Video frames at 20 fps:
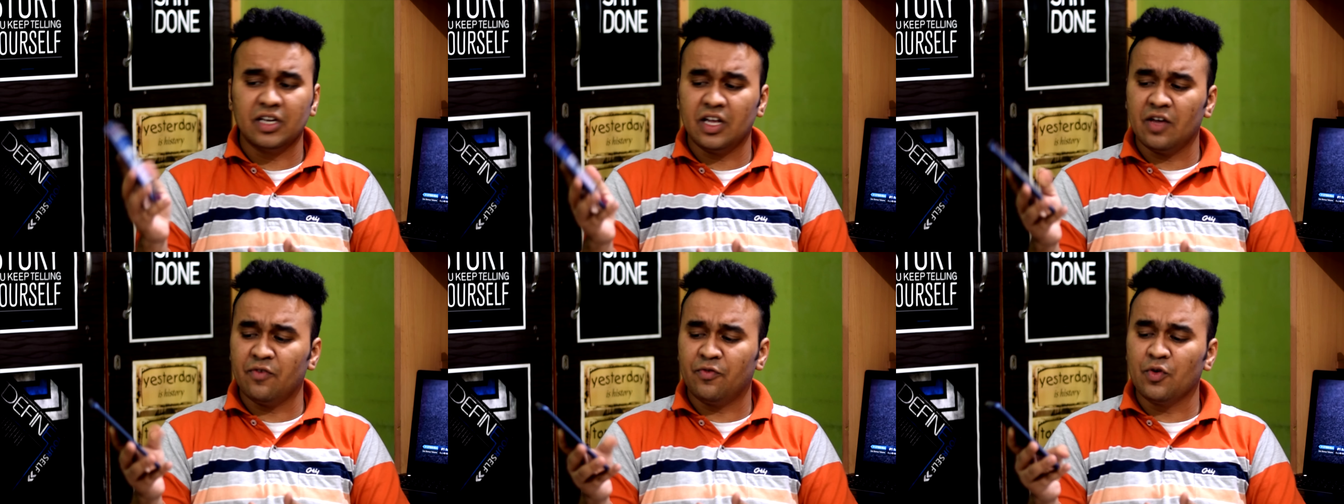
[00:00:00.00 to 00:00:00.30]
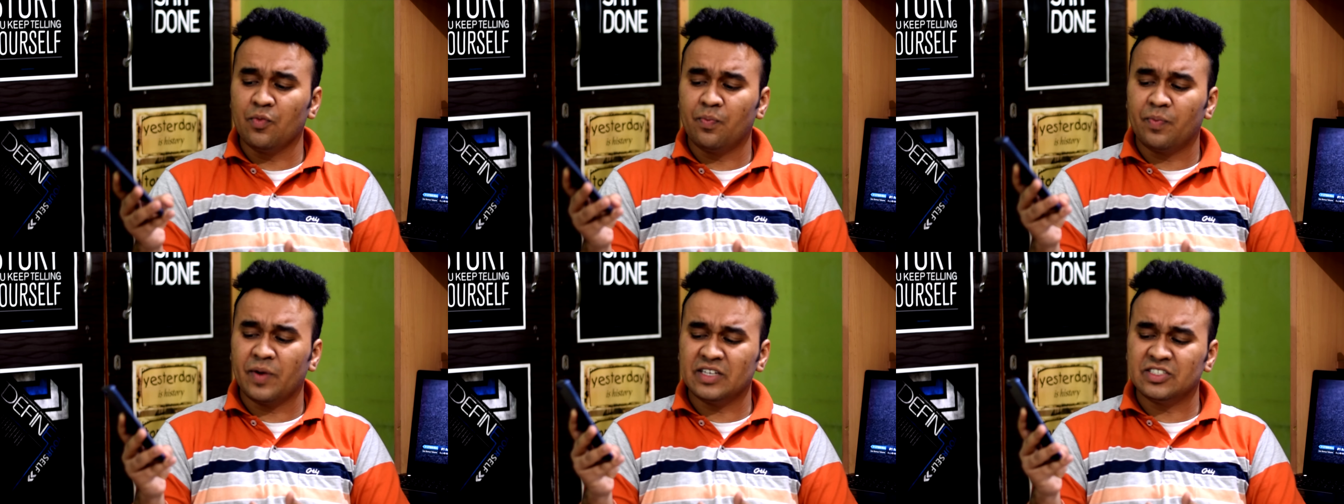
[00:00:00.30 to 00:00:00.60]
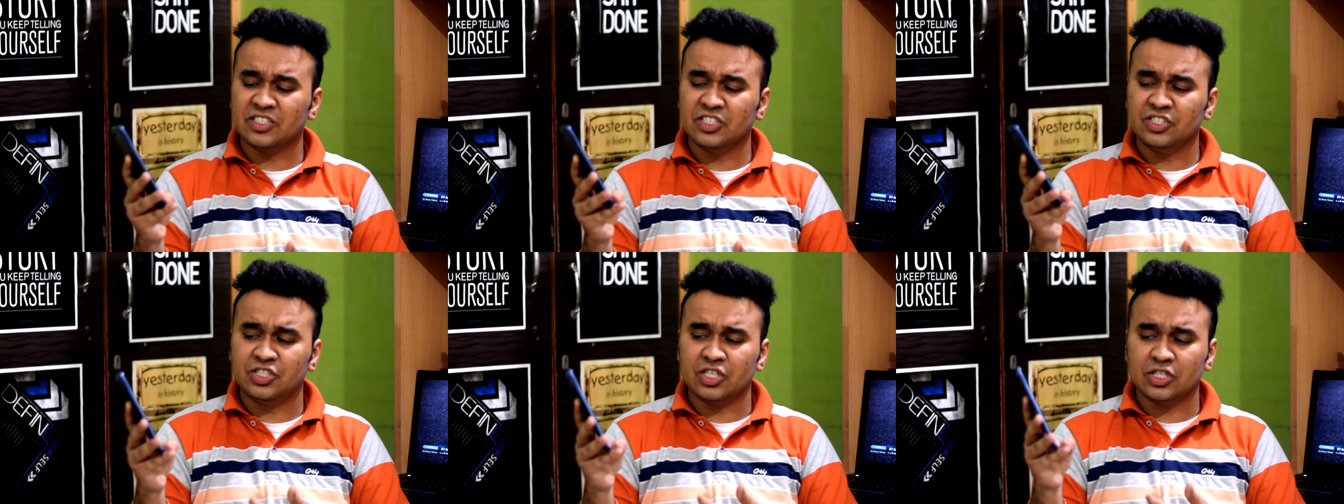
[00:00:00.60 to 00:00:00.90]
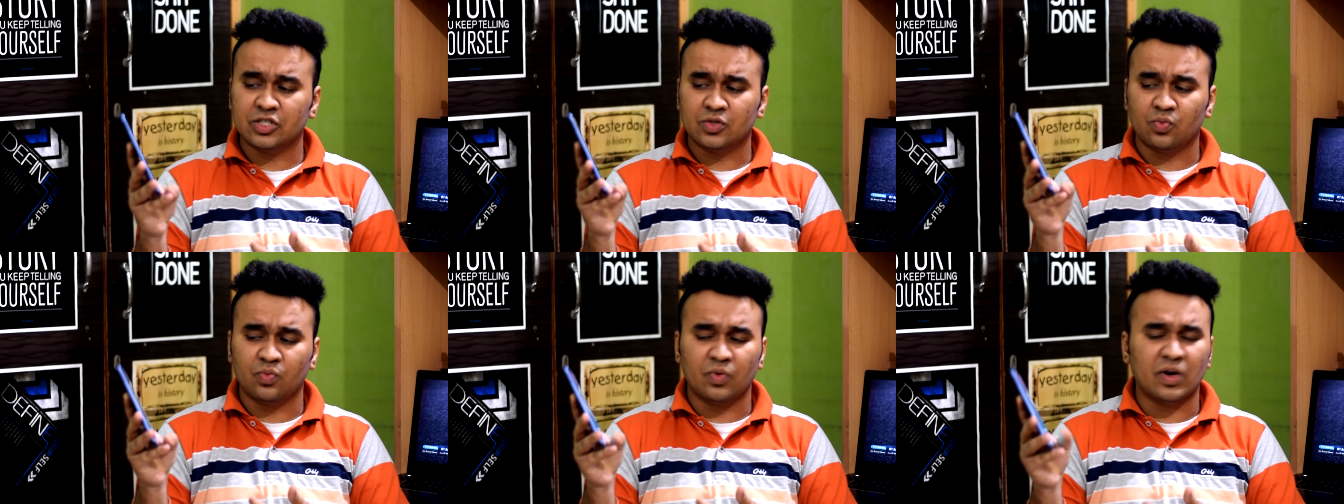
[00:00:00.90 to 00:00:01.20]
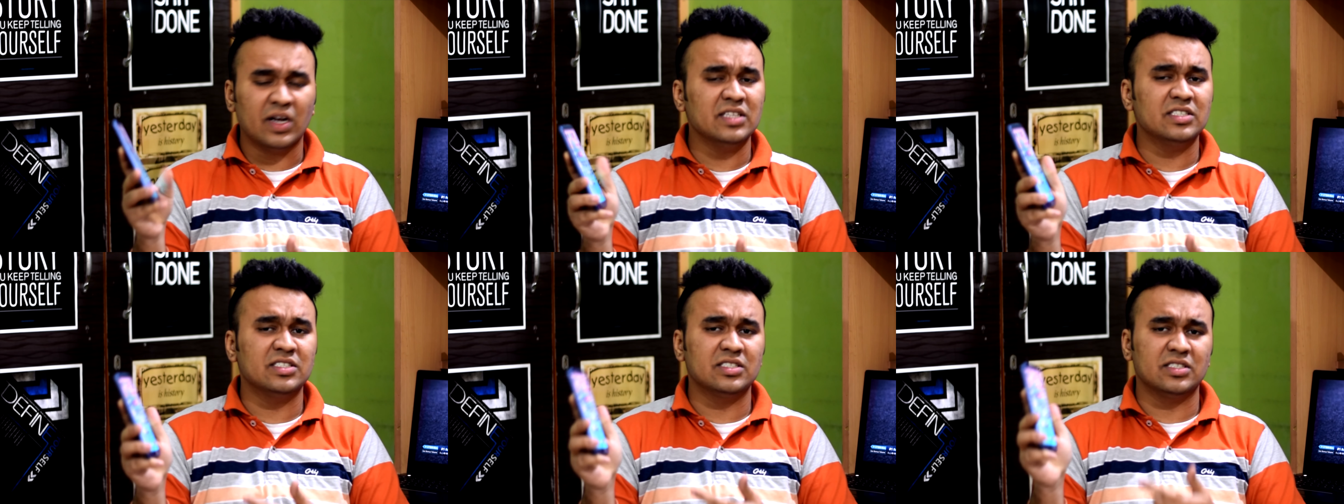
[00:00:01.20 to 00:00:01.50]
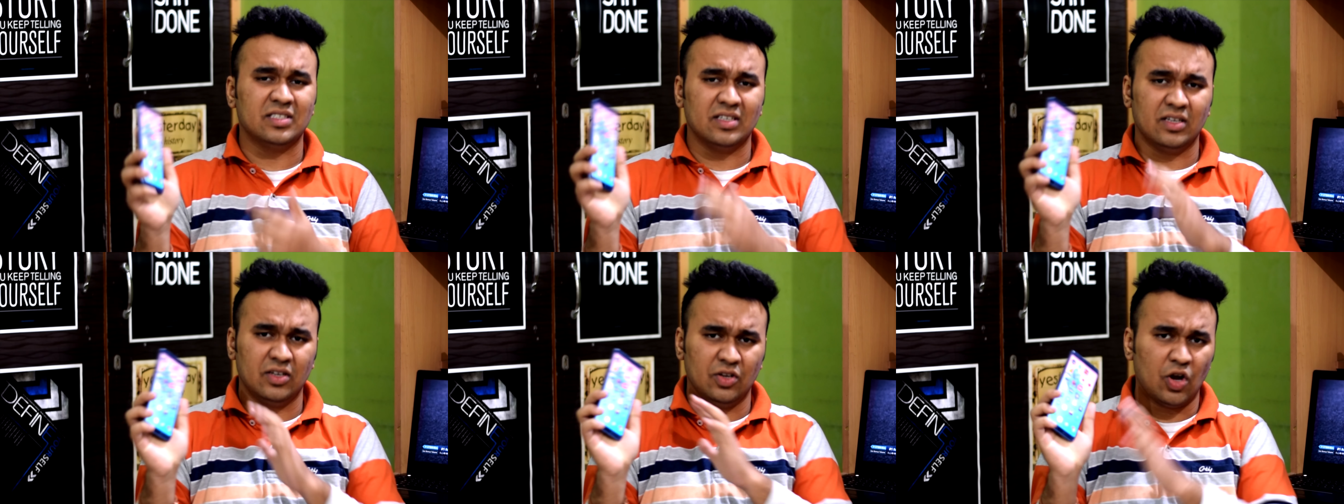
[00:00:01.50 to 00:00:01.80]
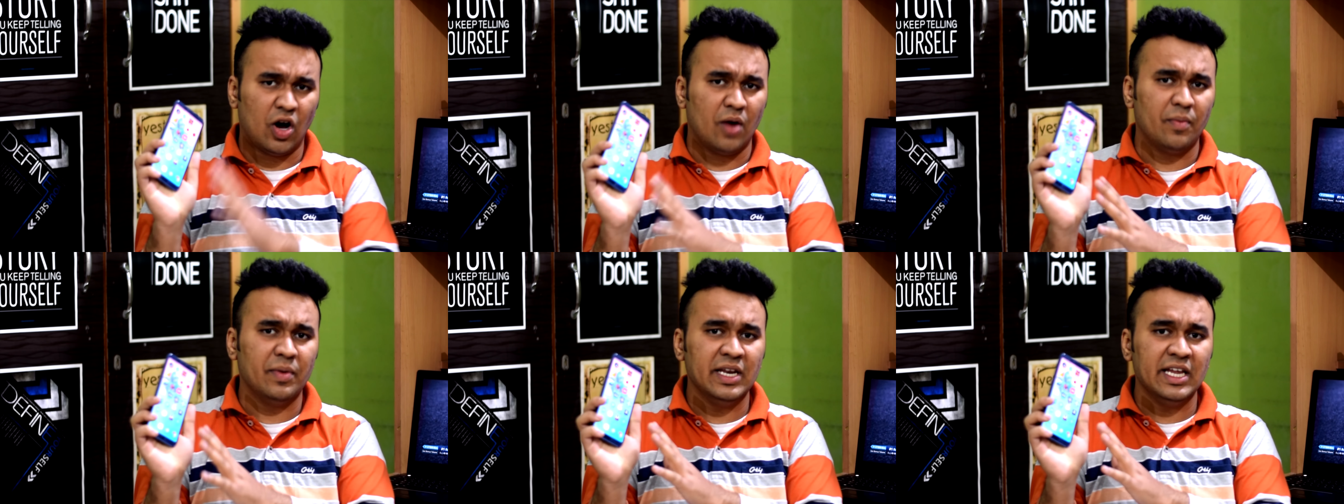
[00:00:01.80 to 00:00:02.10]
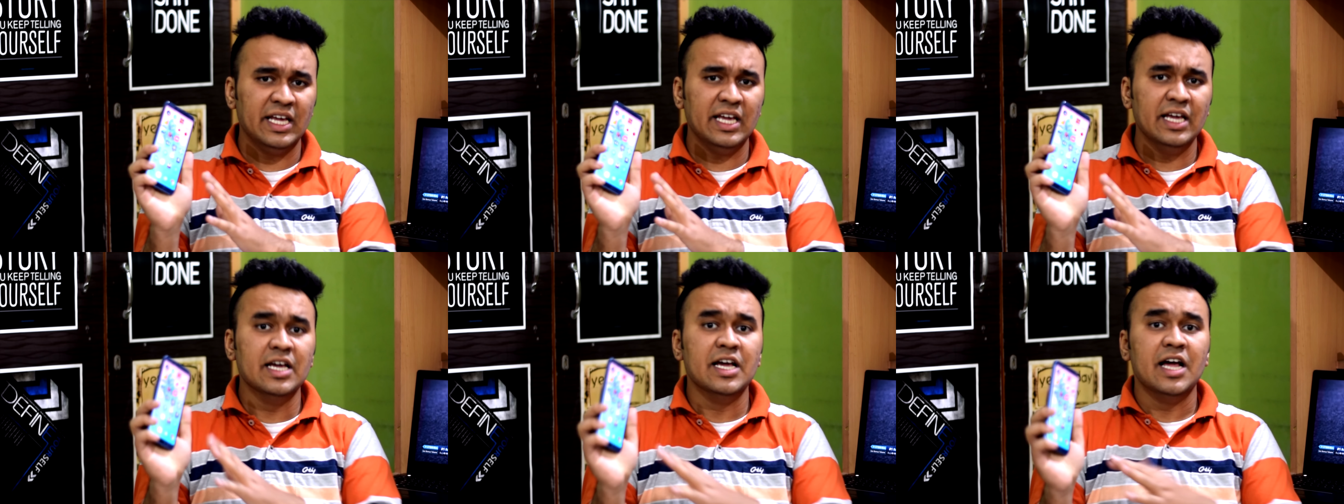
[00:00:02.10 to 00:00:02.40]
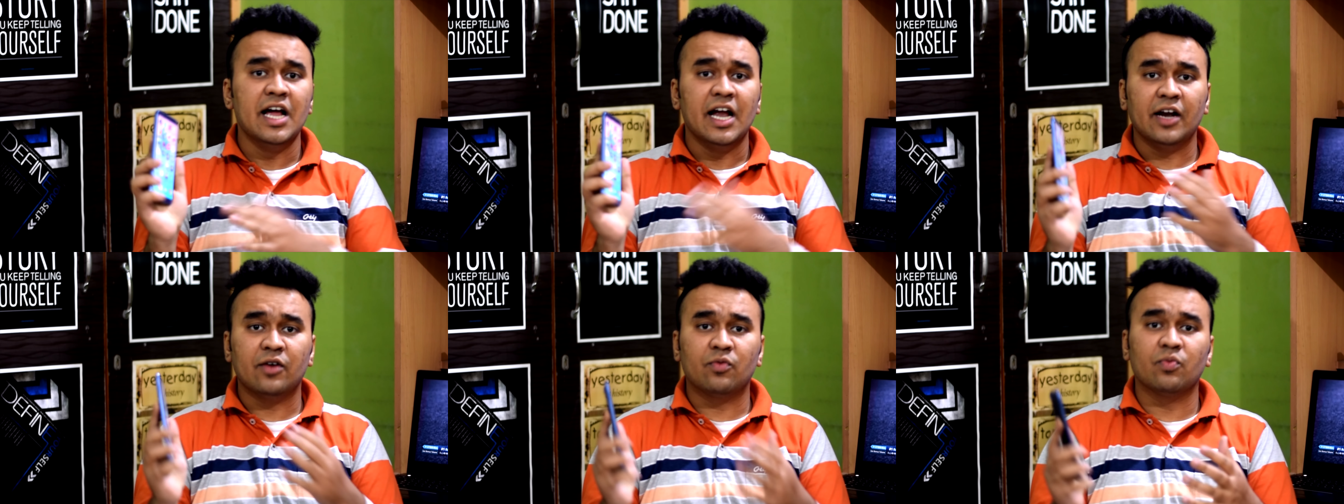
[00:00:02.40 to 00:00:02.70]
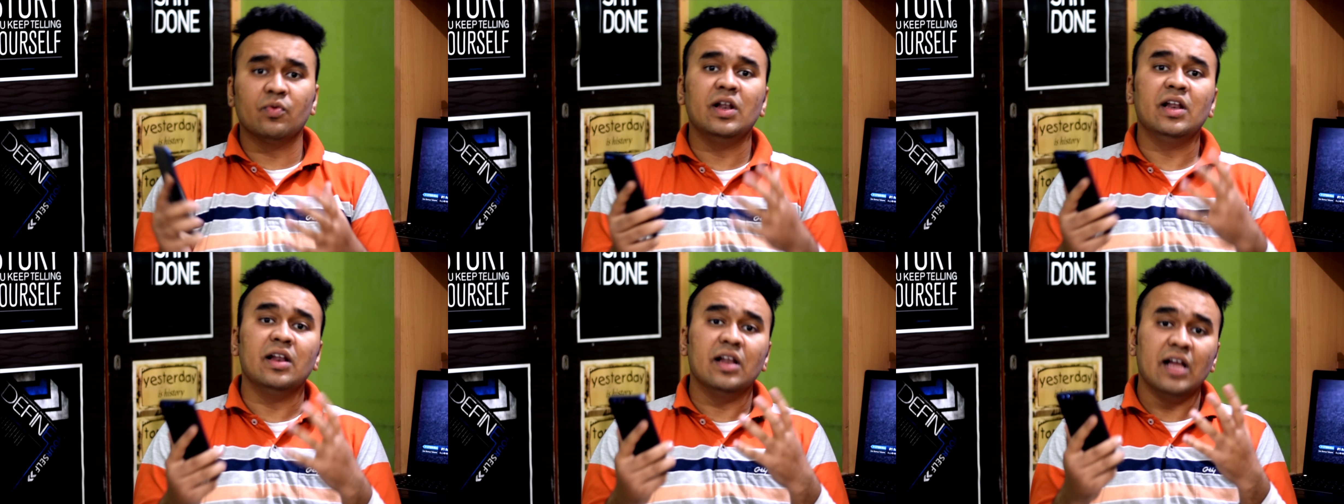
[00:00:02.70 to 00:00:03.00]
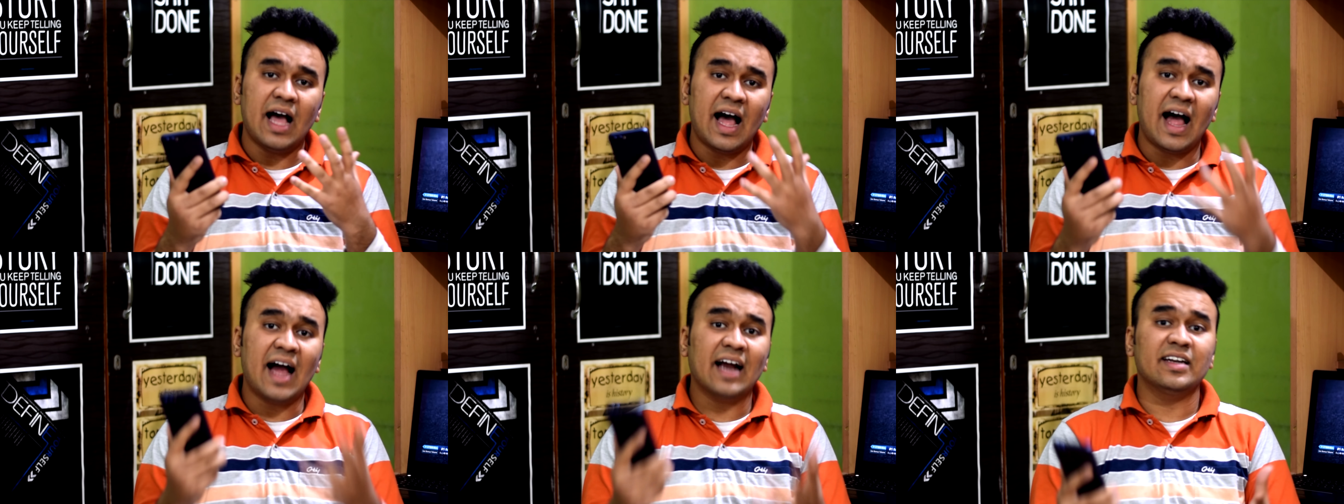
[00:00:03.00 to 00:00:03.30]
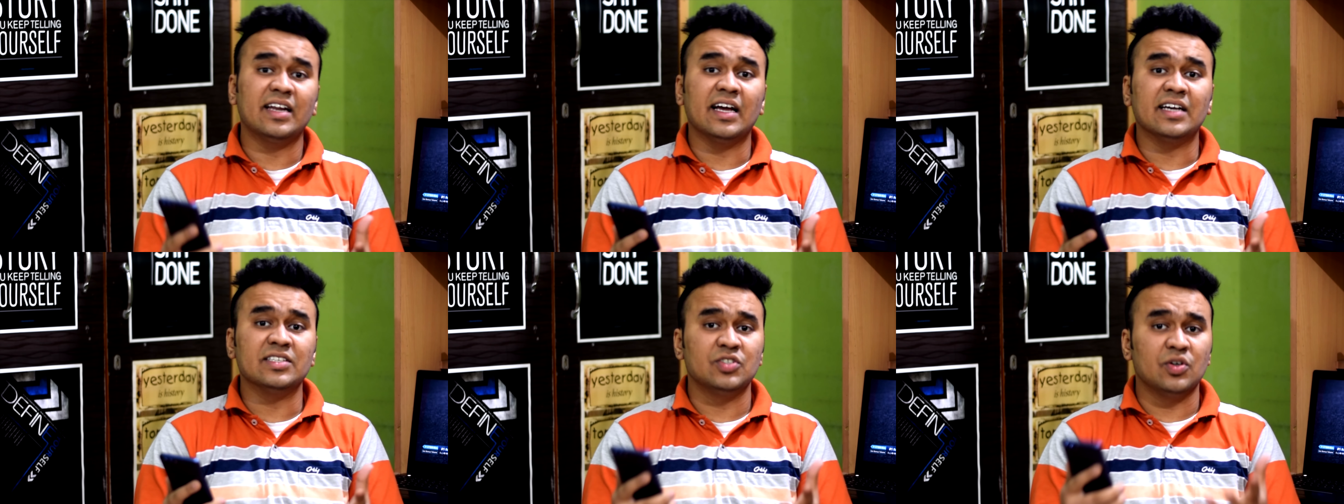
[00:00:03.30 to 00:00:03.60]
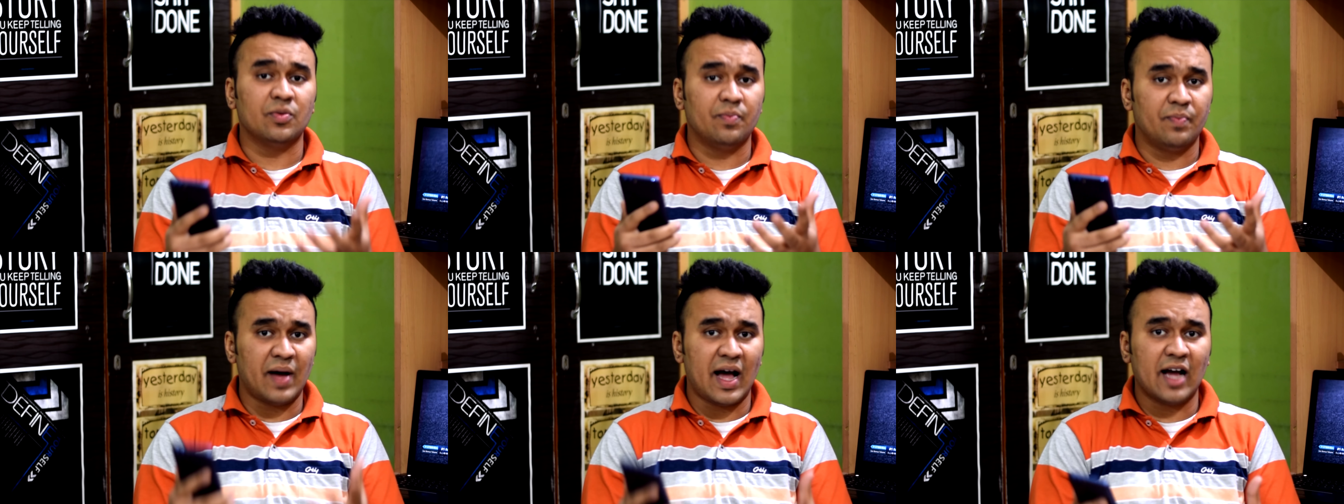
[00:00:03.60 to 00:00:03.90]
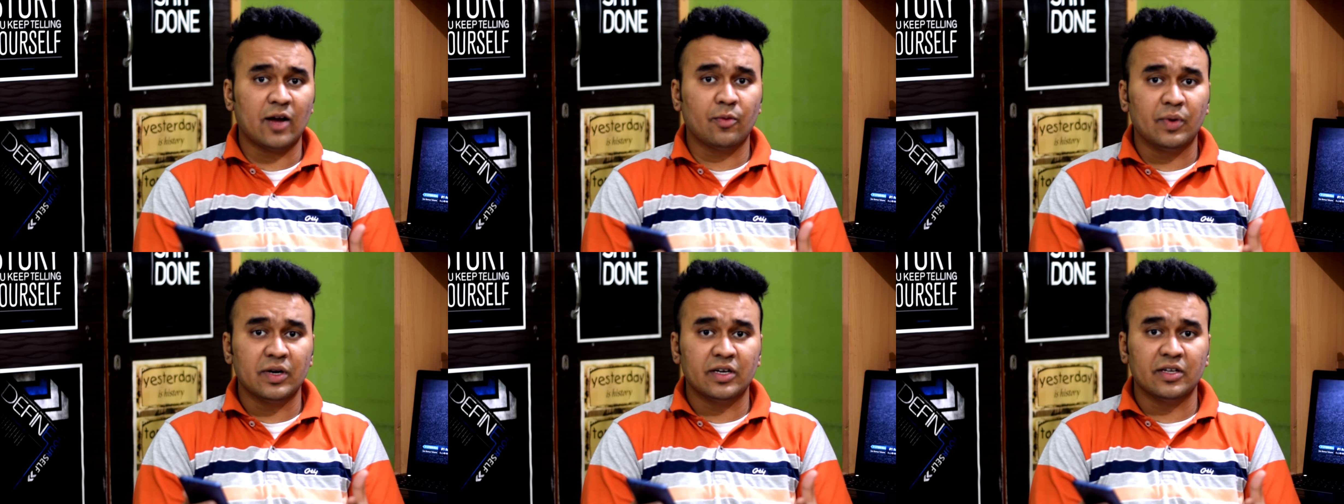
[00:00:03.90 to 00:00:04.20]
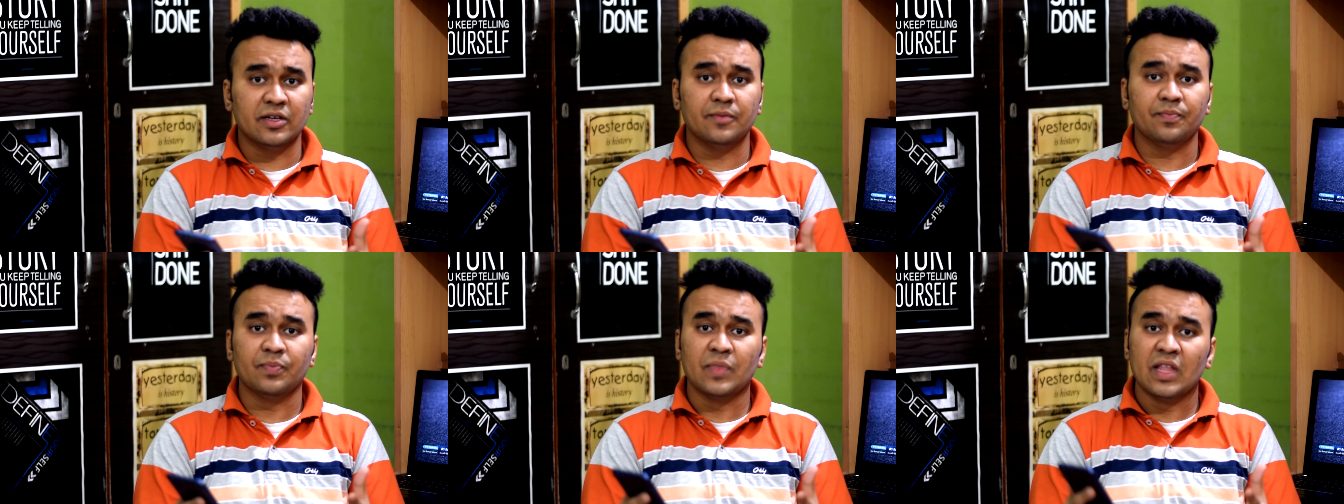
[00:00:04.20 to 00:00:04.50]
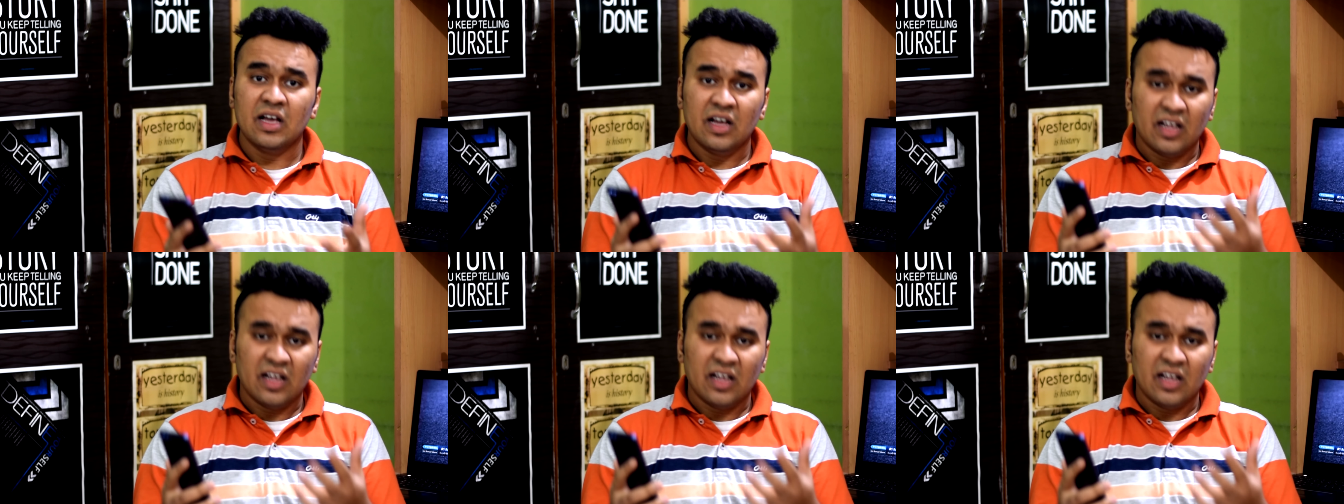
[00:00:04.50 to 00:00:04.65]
If you press it just once, normally it will act as your back button.